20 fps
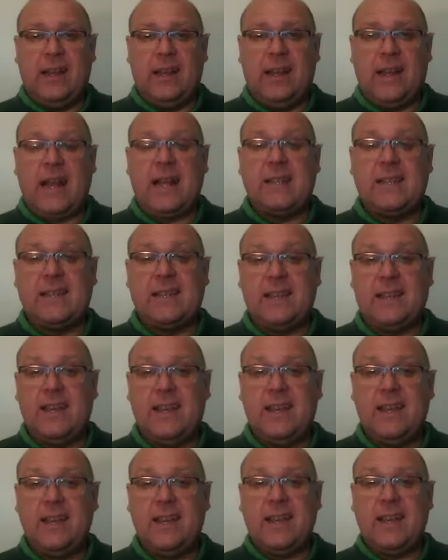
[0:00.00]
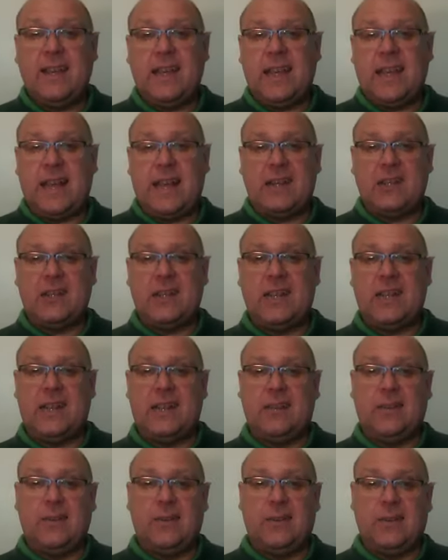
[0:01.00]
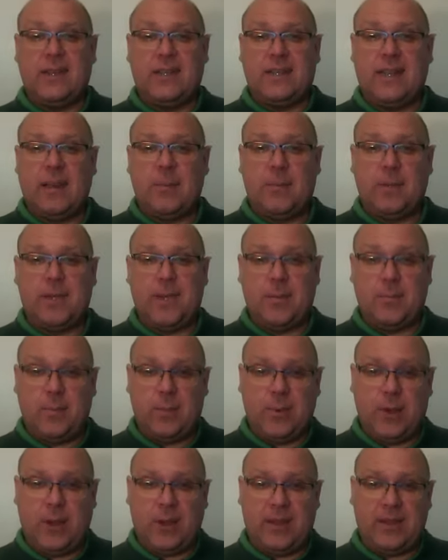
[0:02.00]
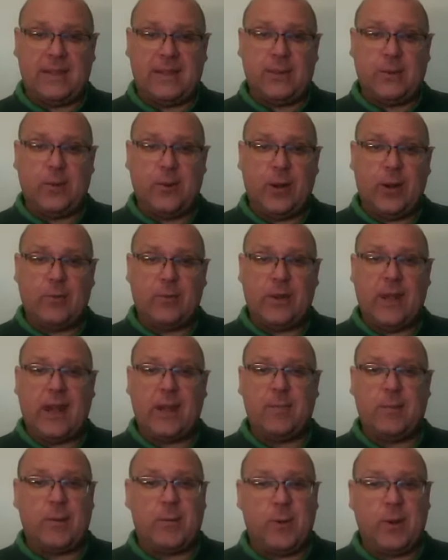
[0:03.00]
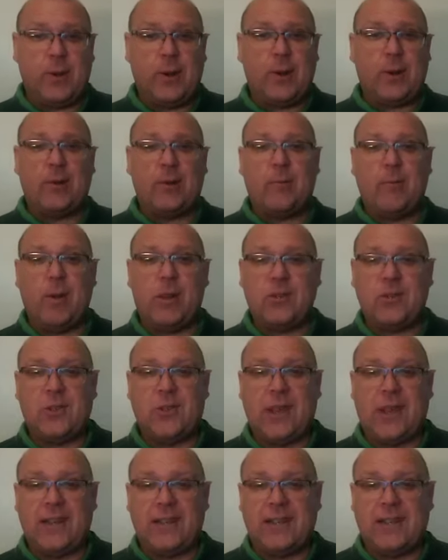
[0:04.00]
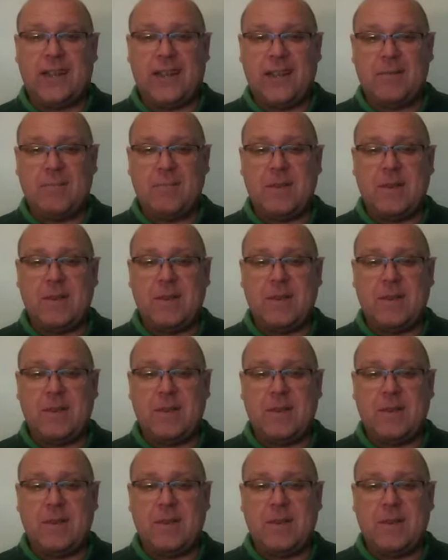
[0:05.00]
later he actually slips up in the story of Naaman. We're not going to mention that today,